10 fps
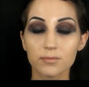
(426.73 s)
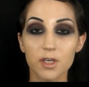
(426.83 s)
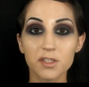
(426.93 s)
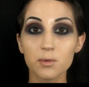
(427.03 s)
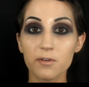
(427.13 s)

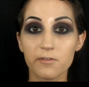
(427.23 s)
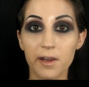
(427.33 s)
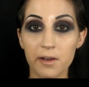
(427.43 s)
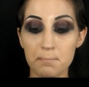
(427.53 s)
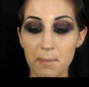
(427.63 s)
Also, a
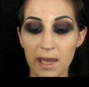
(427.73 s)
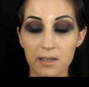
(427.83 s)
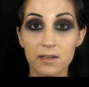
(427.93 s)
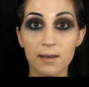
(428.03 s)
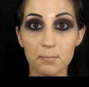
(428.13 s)
very
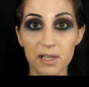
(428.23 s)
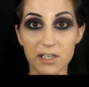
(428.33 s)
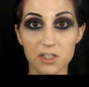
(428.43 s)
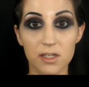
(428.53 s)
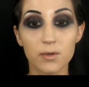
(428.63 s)
matted
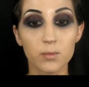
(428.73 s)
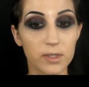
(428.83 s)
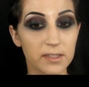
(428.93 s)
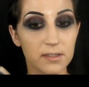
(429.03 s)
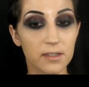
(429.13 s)
complexion
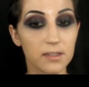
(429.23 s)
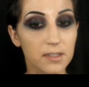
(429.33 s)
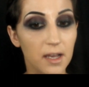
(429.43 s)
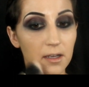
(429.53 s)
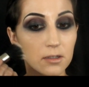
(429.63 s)
was in
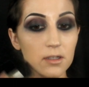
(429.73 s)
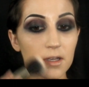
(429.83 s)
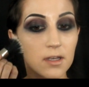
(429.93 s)
style.